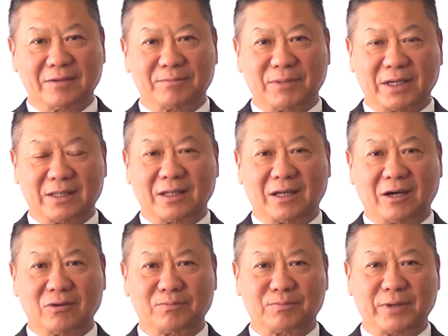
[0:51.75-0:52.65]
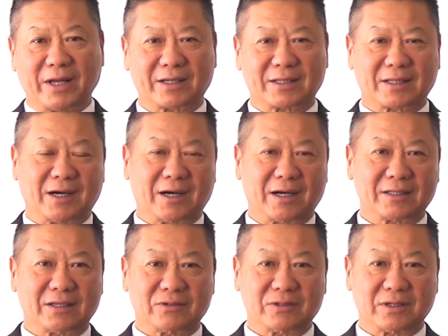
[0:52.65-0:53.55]
But now black tongue, I
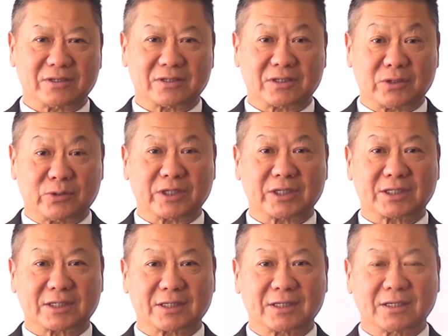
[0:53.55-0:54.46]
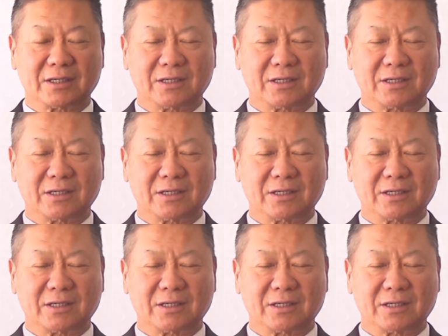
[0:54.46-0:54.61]
tell them serious.